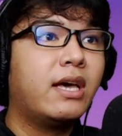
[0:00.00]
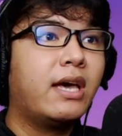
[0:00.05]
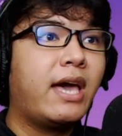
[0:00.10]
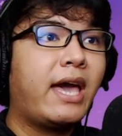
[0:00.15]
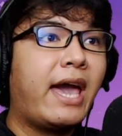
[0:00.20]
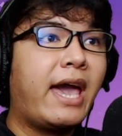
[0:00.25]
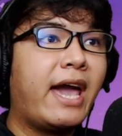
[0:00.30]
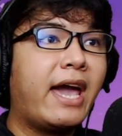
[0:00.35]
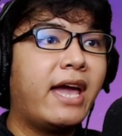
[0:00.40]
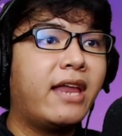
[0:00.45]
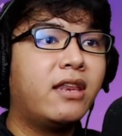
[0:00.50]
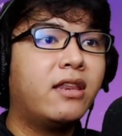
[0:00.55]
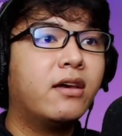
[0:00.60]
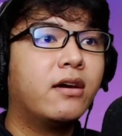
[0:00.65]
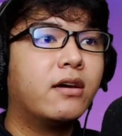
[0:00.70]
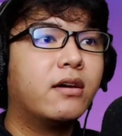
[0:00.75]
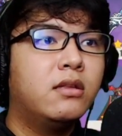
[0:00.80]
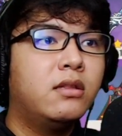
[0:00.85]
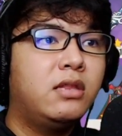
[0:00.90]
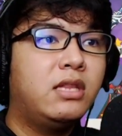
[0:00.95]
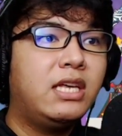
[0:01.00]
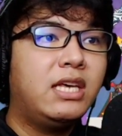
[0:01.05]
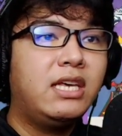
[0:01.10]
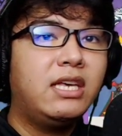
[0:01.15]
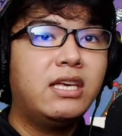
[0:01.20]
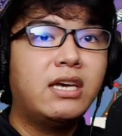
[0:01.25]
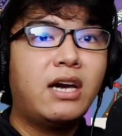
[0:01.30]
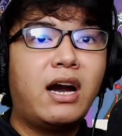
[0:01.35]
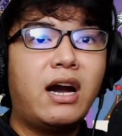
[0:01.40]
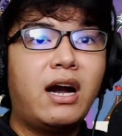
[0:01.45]
and
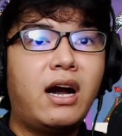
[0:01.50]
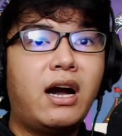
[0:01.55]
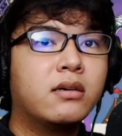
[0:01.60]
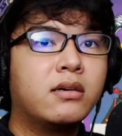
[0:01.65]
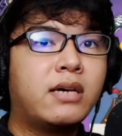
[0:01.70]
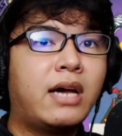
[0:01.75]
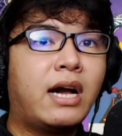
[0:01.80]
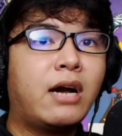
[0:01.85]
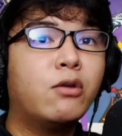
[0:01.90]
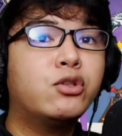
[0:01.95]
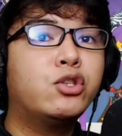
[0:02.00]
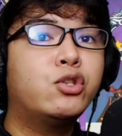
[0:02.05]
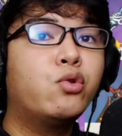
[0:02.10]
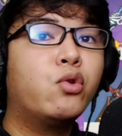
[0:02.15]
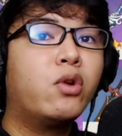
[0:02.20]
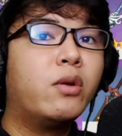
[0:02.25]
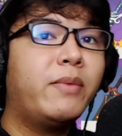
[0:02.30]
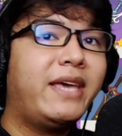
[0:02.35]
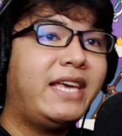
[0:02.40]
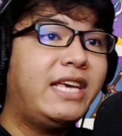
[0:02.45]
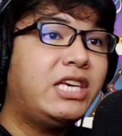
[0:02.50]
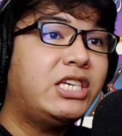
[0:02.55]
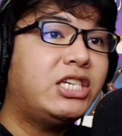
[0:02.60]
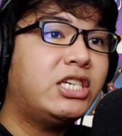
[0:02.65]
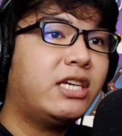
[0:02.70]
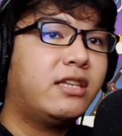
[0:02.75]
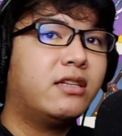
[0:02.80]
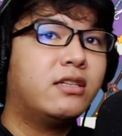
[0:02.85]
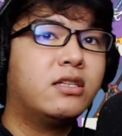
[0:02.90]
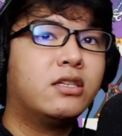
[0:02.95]
the Kagotsurubi Ishin.